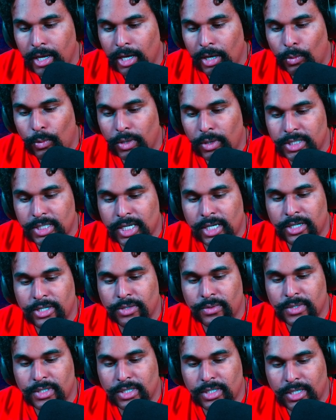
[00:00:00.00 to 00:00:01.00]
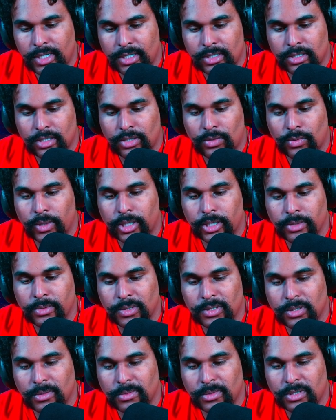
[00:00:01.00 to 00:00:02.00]
went down to his knees and then quickly
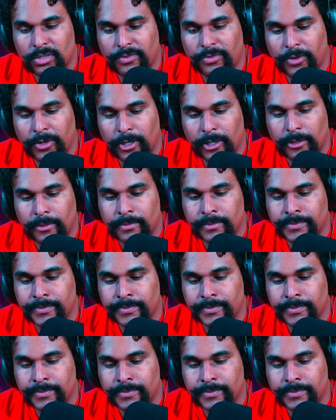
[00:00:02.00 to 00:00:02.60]
resumed his footing.